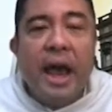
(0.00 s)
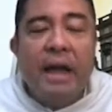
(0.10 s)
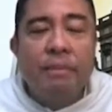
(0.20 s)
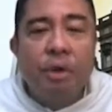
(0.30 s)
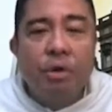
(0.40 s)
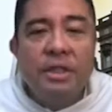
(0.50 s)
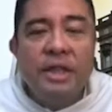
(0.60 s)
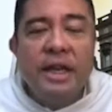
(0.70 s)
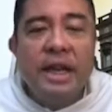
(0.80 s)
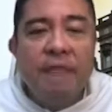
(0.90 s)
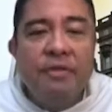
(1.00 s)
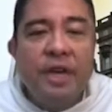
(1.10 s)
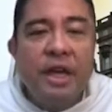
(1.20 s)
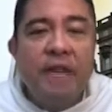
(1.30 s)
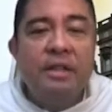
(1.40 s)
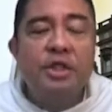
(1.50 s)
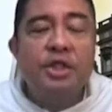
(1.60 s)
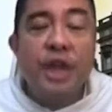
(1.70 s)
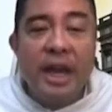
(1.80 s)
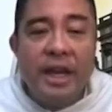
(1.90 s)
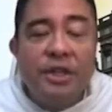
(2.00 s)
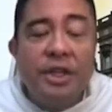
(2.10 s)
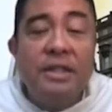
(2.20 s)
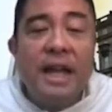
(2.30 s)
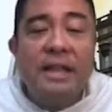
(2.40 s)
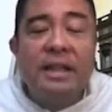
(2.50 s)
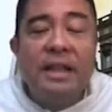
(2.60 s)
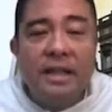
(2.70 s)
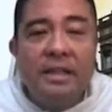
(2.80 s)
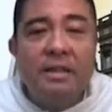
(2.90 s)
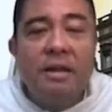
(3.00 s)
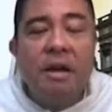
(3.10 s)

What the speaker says: And the most significant change is that this